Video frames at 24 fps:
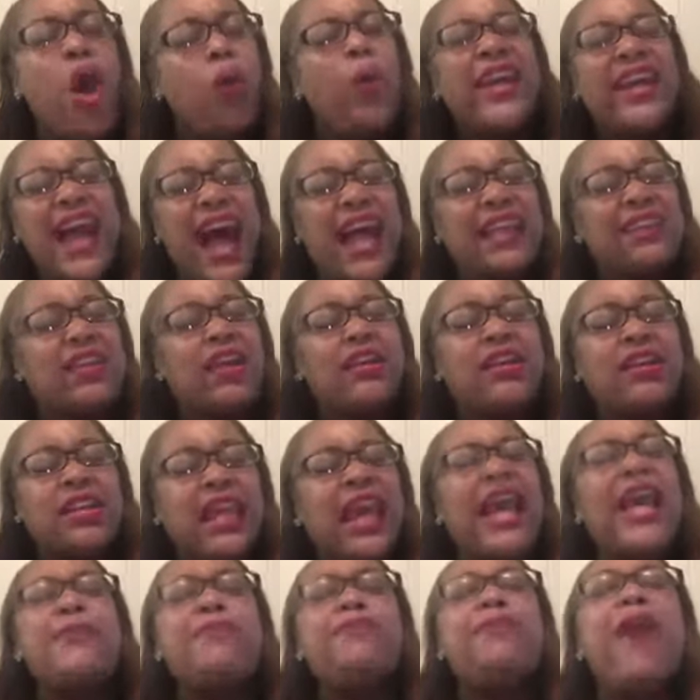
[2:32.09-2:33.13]
We got to
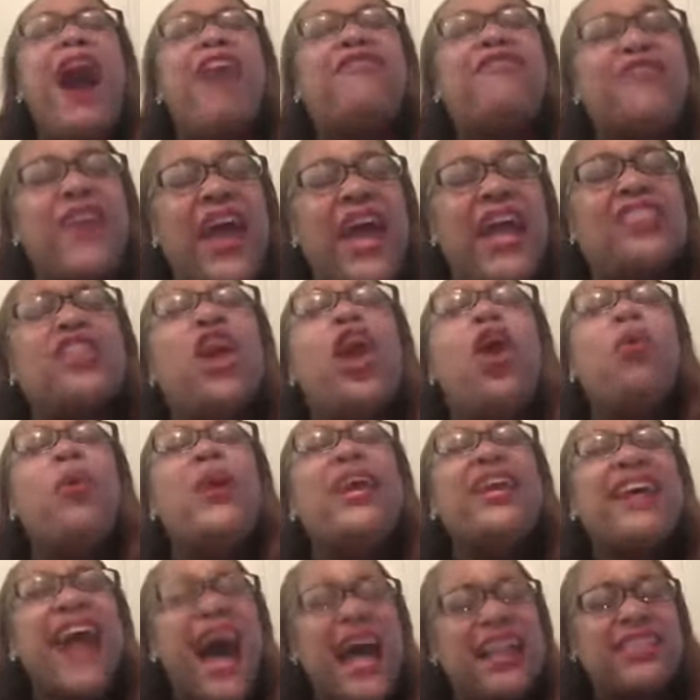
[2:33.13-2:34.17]
keep our faith.
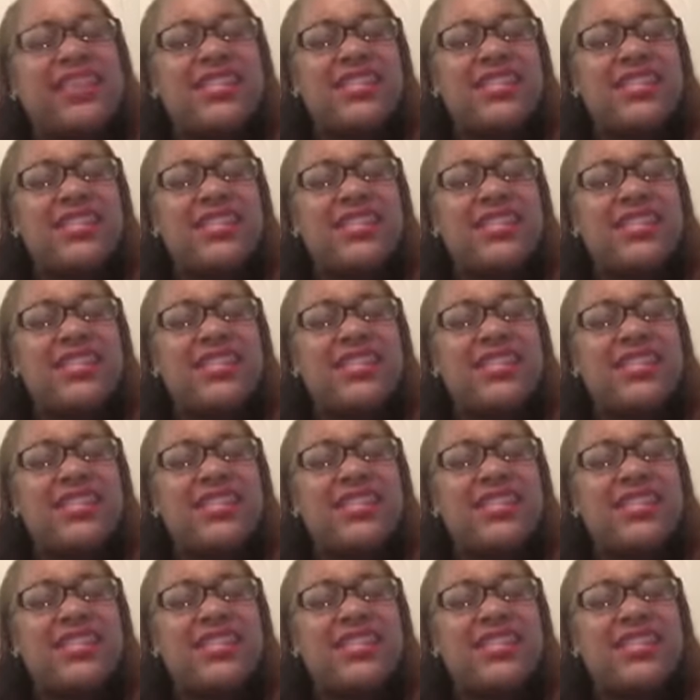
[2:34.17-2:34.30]
We got